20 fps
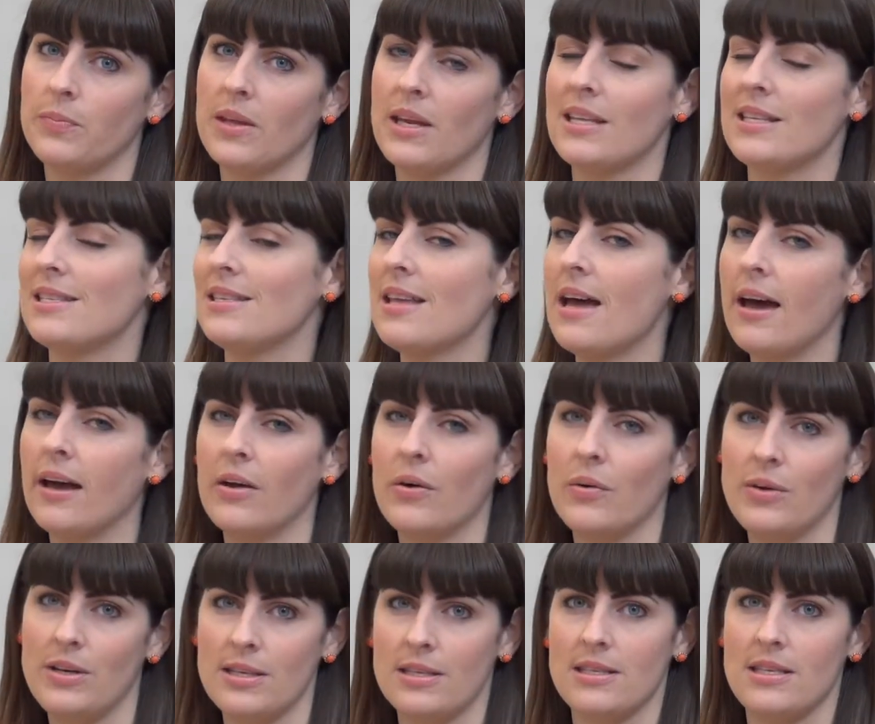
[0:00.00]
It's not
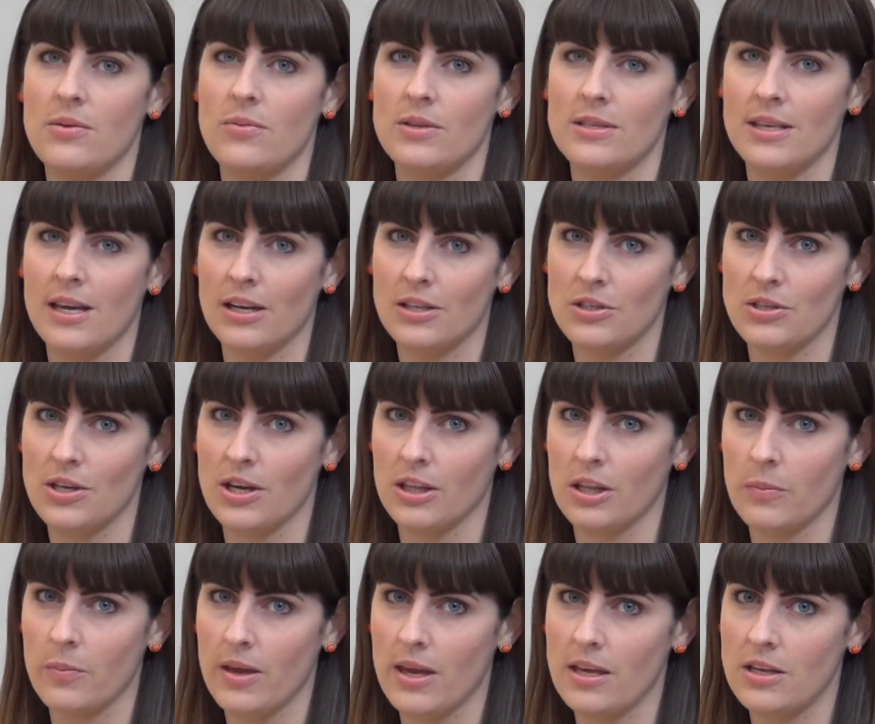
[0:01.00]
going to see what's actually on
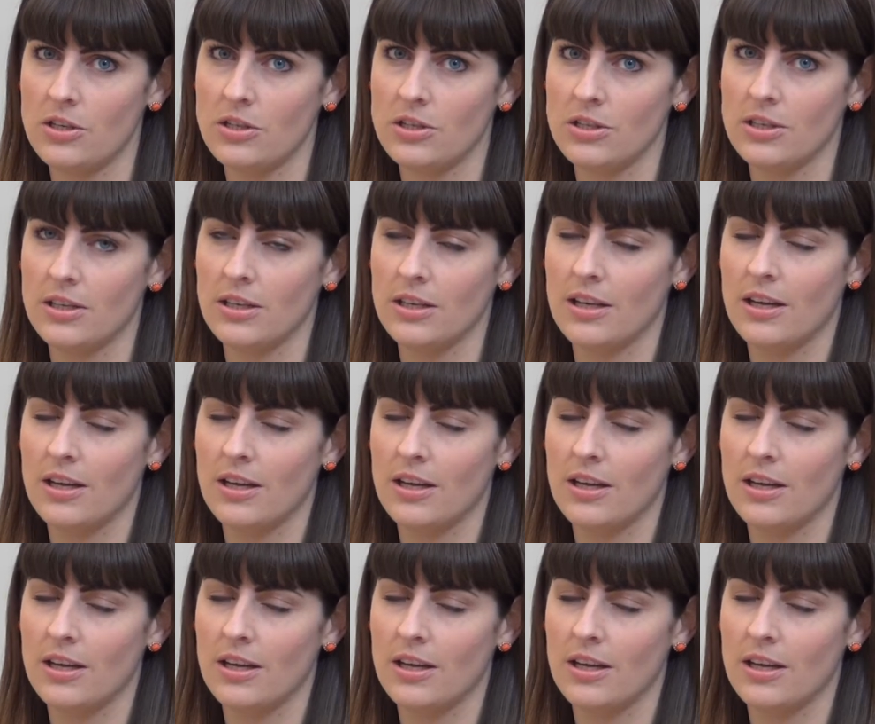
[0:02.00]
the page.